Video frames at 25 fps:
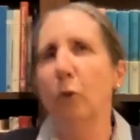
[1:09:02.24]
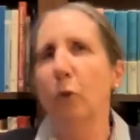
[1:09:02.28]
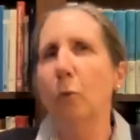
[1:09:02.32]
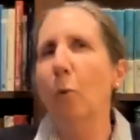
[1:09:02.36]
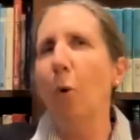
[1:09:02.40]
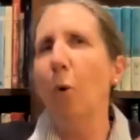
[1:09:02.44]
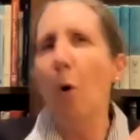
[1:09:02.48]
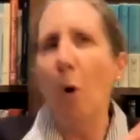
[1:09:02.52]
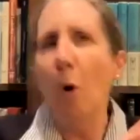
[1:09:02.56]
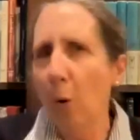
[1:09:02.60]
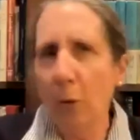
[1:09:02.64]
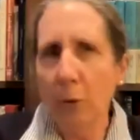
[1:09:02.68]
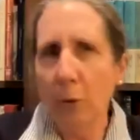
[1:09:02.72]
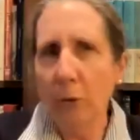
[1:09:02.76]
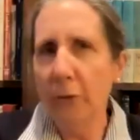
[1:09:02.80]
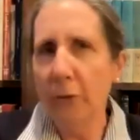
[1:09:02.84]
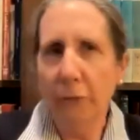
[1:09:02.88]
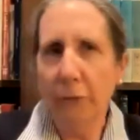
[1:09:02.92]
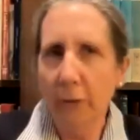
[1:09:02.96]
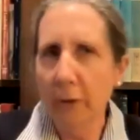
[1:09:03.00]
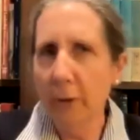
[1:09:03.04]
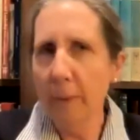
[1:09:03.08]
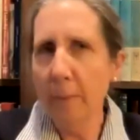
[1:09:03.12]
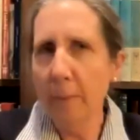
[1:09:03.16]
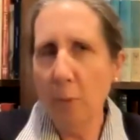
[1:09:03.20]
too old
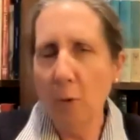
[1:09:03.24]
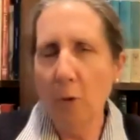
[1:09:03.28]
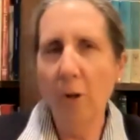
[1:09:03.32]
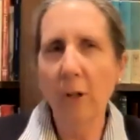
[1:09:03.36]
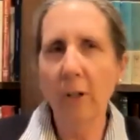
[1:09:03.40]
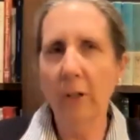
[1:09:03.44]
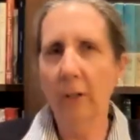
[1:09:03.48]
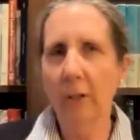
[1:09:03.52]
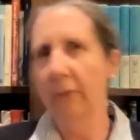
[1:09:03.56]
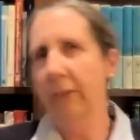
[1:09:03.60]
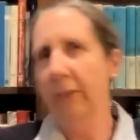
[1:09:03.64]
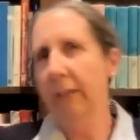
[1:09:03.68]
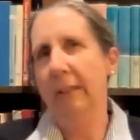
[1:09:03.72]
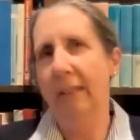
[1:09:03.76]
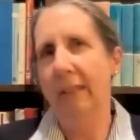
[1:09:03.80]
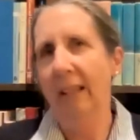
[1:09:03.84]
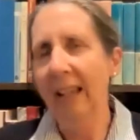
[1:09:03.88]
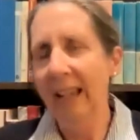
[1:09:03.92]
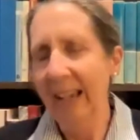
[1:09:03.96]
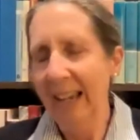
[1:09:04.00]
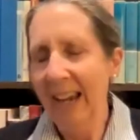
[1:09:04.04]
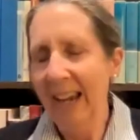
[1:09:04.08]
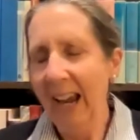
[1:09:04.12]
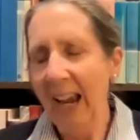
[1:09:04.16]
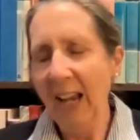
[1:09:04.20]
for the book, or this,
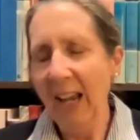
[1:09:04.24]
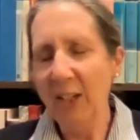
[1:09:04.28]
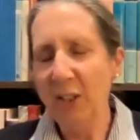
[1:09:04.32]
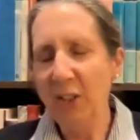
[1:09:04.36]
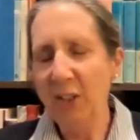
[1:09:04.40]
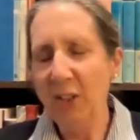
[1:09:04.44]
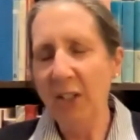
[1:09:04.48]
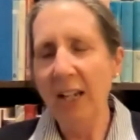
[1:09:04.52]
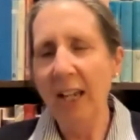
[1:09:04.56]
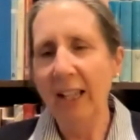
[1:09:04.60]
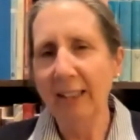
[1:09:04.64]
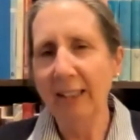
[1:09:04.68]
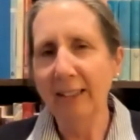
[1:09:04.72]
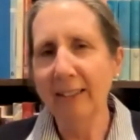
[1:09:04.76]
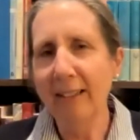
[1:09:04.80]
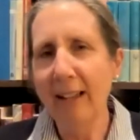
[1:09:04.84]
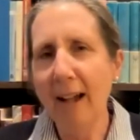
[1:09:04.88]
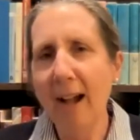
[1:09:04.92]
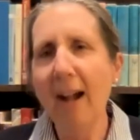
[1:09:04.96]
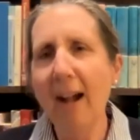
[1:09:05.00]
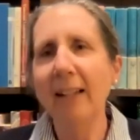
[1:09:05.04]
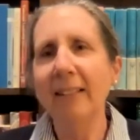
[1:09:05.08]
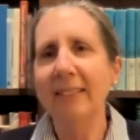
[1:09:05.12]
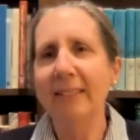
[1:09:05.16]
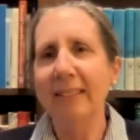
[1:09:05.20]
and she had
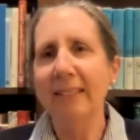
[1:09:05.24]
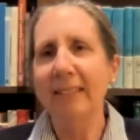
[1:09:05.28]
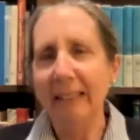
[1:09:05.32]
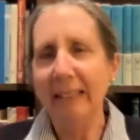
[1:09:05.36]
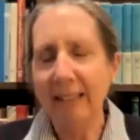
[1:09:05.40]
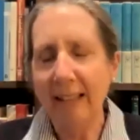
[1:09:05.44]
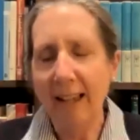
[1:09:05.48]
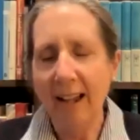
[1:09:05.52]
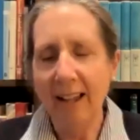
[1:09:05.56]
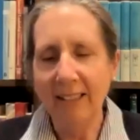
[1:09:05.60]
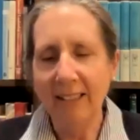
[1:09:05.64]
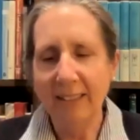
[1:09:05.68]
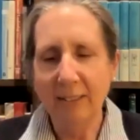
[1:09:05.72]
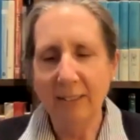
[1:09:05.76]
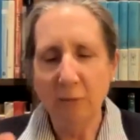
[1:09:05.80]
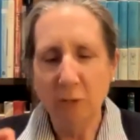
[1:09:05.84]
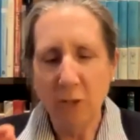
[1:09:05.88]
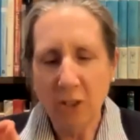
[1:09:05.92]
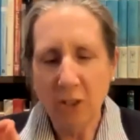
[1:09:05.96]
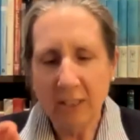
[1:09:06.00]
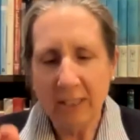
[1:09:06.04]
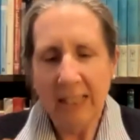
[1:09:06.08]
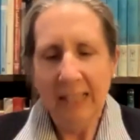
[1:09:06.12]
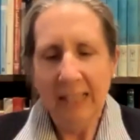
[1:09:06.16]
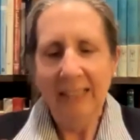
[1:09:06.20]
lots and lots of
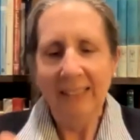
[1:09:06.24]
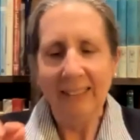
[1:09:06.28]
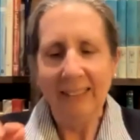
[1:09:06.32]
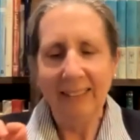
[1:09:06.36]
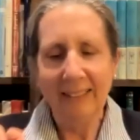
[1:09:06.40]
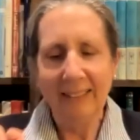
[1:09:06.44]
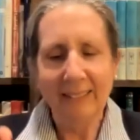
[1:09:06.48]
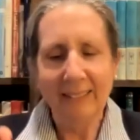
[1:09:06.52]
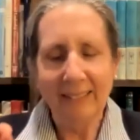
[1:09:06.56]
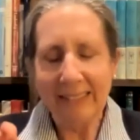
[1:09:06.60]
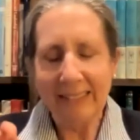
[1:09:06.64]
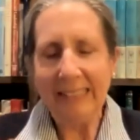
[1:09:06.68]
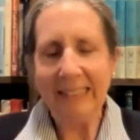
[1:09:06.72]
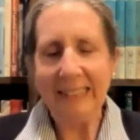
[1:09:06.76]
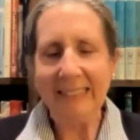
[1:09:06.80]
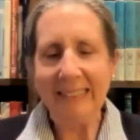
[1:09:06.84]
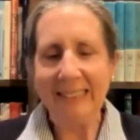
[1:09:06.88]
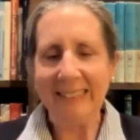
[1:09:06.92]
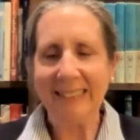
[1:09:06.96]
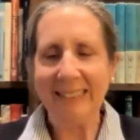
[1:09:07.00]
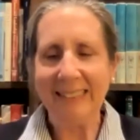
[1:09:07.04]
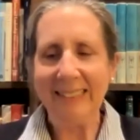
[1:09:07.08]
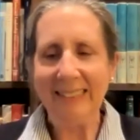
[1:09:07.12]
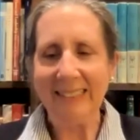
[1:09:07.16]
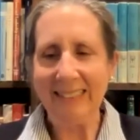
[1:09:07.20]
just little
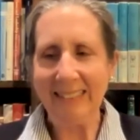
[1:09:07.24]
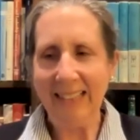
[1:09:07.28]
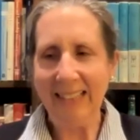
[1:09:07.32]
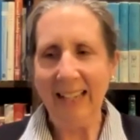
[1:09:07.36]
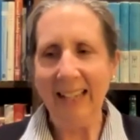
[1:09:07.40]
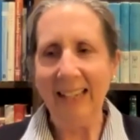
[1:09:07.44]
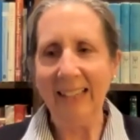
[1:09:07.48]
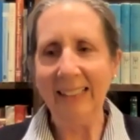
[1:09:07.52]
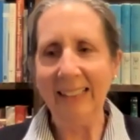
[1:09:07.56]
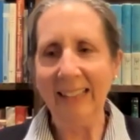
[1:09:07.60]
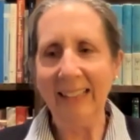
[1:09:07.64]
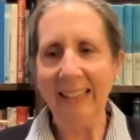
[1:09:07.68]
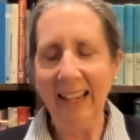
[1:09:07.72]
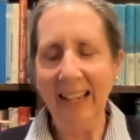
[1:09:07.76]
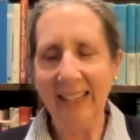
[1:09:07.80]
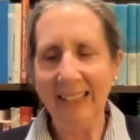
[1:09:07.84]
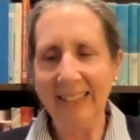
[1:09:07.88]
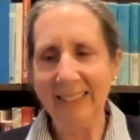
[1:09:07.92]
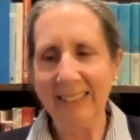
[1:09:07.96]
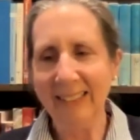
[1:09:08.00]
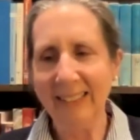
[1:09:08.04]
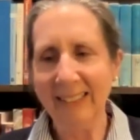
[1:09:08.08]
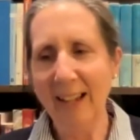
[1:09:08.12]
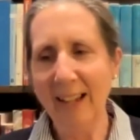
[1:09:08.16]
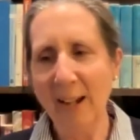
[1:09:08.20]
things to say.
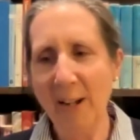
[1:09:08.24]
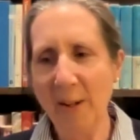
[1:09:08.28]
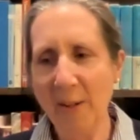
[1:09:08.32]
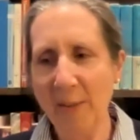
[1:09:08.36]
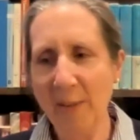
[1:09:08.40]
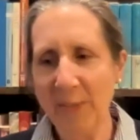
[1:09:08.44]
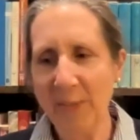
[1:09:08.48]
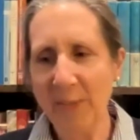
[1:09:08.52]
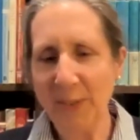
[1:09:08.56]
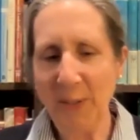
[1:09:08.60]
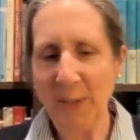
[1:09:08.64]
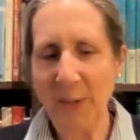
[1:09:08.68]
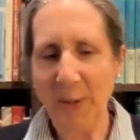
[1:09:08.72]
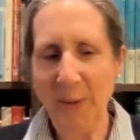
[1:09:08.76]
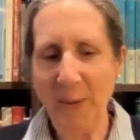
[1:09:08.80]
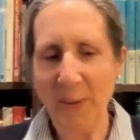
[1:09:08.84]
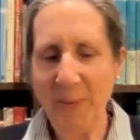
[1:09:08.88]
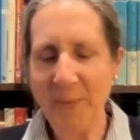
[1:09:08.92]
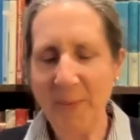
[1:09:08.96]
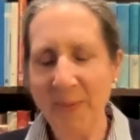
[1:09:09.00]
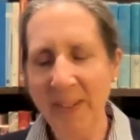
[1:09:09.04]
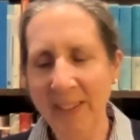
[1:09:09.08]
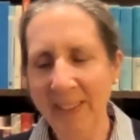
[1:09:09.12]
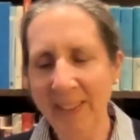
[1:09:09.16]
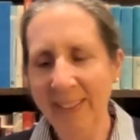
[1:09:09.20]
And
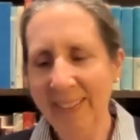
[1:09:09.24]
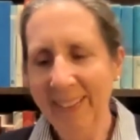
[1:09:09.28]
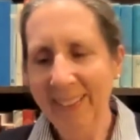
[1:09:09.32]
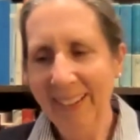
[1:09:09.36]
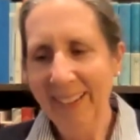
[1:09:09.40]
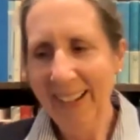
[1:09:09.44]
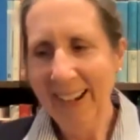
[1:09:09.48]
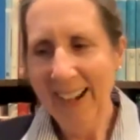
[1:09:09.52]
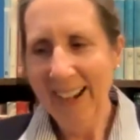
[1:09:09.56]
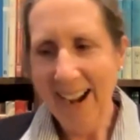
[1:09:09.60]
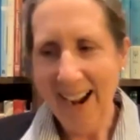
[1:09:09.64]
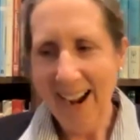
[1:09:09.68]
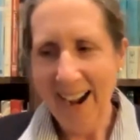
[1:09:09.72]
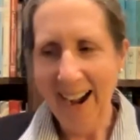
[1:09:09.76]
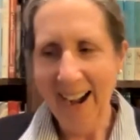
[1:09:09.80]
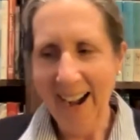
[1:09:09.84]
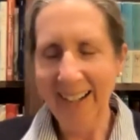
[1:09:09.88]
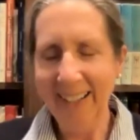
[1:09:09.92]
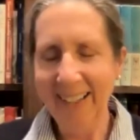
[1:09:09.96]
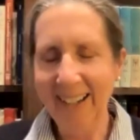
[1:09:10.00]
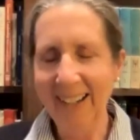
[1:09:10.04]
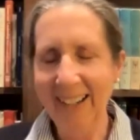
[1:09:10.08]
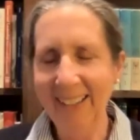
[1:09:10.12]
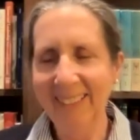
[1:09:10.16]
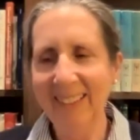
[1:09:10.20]
so
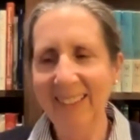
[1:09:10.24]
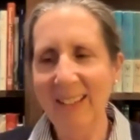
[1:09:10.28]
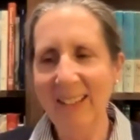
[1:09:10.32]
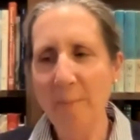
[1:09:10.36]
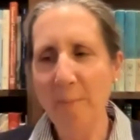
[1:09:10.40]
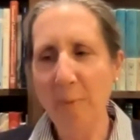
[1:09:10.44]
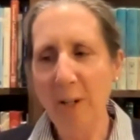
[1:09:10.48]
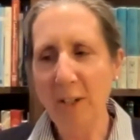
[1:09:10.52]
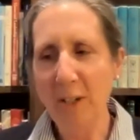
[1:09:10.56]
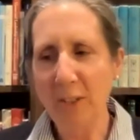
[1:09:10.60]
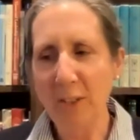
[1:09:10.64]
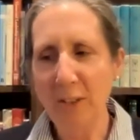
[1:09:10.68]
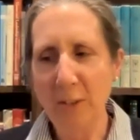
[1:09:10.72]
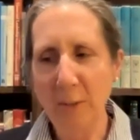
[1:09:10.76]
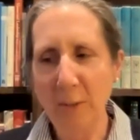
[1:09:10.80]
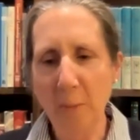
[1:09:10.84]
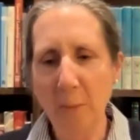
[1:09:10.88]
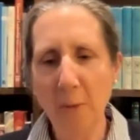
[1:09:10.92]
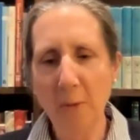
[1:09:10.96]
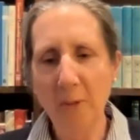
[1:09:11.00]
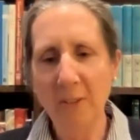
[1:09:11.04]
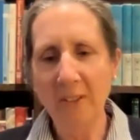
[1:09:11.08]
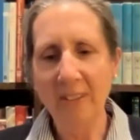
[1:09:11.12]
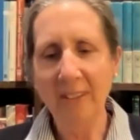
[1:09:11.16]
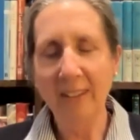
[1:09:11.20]
I got the impression
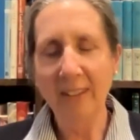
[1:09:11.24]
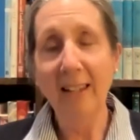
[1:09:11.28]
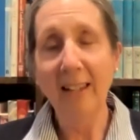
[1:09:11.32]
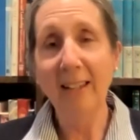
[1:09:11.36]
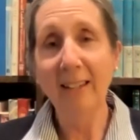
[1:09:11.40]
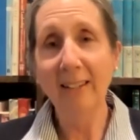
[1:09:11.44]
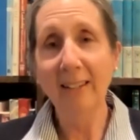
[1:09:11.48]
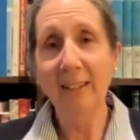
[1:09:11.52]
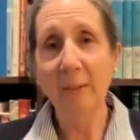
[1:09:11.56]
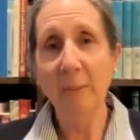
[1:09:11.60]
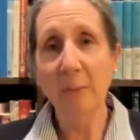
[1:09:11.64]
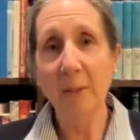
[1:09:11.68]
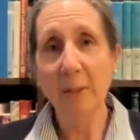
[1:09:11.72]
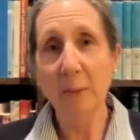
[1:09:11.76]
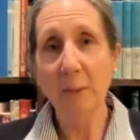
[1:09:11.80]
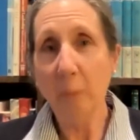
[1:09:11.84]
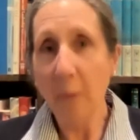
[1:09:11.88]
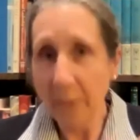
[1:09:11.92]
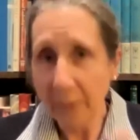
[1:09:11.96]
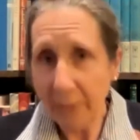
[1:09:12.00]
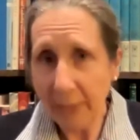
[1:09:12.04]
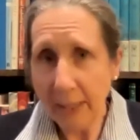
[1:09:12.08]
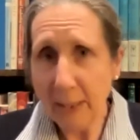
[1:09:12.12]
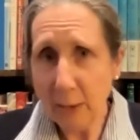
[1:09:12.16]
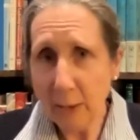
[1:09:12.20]
towards the end it was,
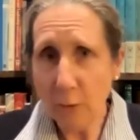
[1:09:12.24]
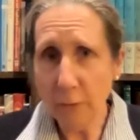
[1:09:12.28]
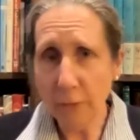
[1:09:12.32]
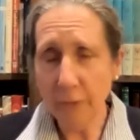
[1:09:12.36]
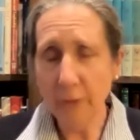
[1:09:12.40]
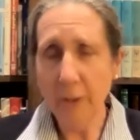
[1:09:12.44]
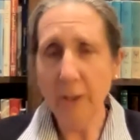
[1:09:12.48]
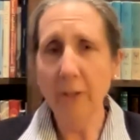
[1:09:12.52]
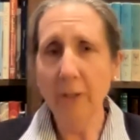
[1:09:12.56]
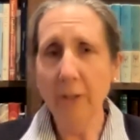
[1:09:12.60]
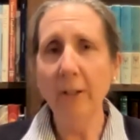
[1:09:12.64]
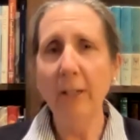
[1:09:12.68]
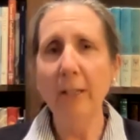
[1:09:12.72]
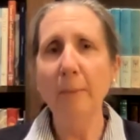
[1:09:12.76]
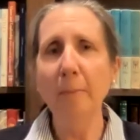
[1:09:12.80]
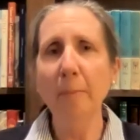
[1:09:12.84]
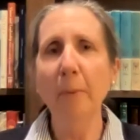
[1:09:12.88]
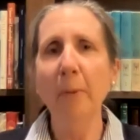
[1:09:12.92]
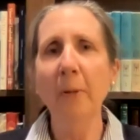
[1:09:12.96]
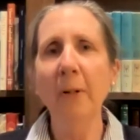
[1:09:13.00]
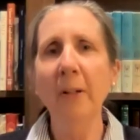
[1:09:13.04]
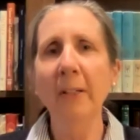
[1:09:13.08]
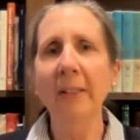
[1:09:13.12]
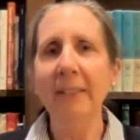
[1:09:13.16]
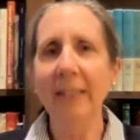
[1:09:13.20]
well, thank you for your
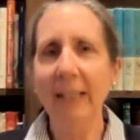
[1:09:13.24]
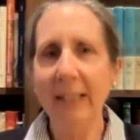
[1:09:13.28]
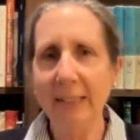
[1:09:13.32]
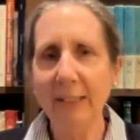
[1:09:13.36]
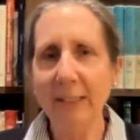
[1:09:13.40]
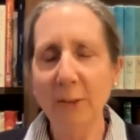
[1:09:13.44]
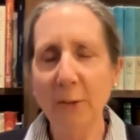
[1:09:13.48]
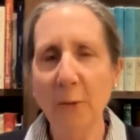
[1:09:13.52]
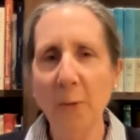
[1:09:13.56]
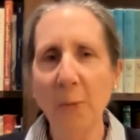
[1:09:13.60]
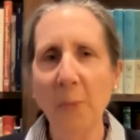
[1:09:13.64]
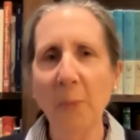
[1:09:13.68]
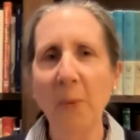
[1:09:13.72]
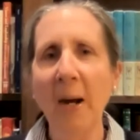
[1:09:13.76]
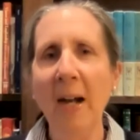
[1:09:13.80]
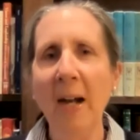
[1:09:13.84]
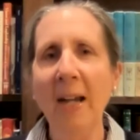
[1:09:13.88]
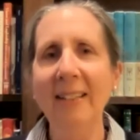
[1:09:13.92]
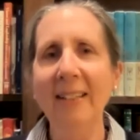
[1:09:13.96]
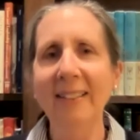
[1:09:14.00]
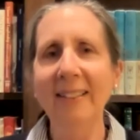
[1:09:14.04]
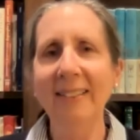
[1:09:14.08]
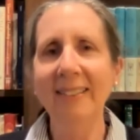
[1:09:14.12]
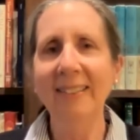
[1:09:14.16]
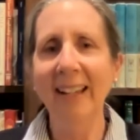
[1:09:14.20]
input. That's
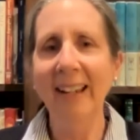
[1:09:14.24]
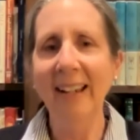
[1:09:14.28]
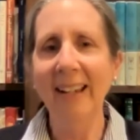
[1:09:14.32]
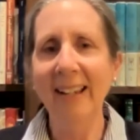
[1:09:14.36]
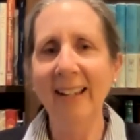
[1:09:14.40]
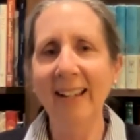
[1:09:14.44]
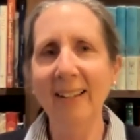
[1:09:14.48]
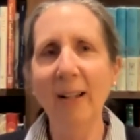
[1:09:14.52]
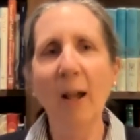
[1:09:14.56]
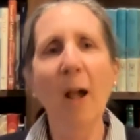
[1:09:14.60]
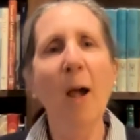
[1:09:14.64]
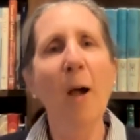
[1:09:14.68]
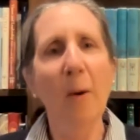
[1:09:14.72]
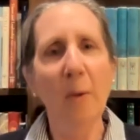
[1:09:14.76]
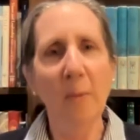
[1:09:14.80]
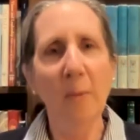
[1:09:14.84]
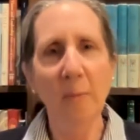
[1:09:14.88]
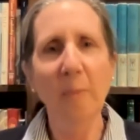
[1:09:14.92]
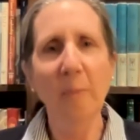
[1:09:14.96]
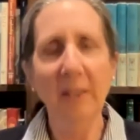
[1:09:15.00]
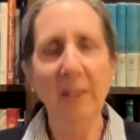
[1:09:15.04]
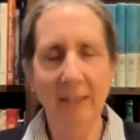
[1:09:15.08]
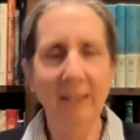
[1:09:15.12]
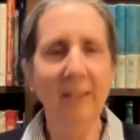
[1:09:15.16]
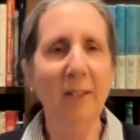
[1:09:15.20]
great. And
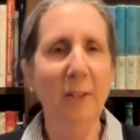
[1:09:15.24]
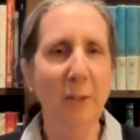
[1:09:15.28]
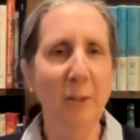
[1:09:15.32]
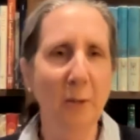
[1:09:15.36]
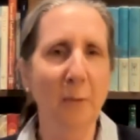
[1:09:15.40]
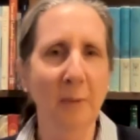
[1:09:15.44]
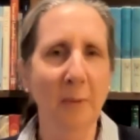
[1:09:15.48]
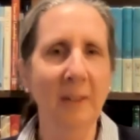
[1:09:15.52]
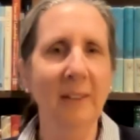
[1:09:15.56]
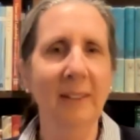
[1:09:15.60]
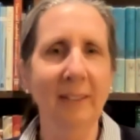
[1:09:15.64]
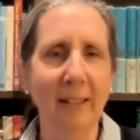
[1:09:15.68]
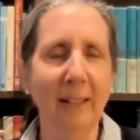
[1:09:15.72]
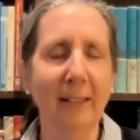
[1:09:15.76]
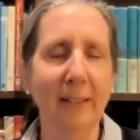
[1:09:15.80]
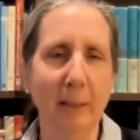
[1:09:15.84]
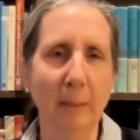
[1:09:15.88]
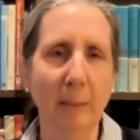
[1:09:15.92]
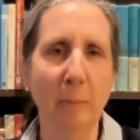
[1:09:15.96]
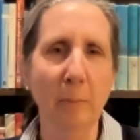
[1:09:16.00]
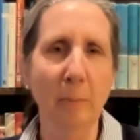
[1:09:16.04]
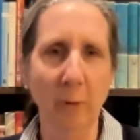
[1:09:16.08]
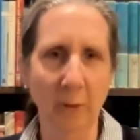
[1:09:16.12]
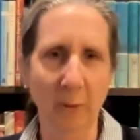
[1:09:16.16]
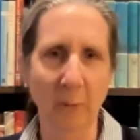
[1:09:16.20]
we think you'll really like
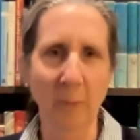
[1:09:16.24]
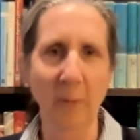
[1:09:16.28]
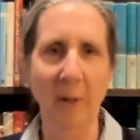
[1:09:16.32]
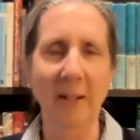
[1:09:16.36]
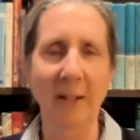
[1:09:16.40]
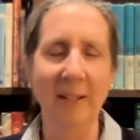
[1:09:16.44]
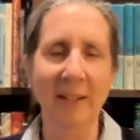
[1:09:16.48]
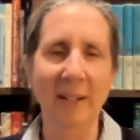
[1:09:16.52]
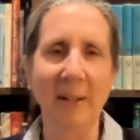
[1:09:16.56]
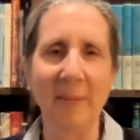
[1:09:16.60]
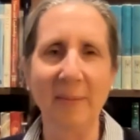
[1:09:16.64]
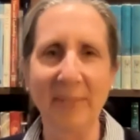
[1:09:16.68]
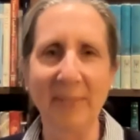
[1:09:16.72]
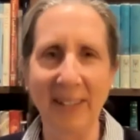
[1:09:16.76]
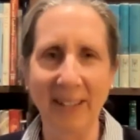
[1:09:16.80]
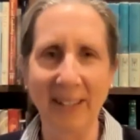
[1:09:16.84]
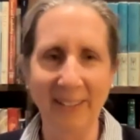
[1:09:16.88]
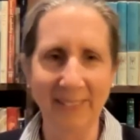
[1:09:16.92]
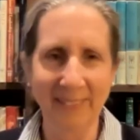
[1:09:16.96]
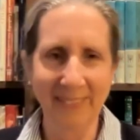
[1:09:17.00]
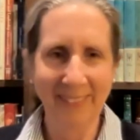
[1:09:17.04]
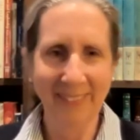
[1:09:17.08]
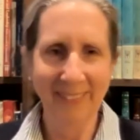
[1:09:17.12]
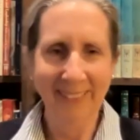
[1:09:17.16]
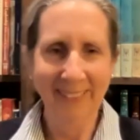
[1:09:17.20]
the book the way it comes
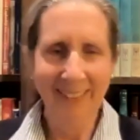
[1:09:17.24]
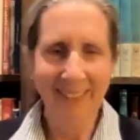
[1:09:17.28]
out.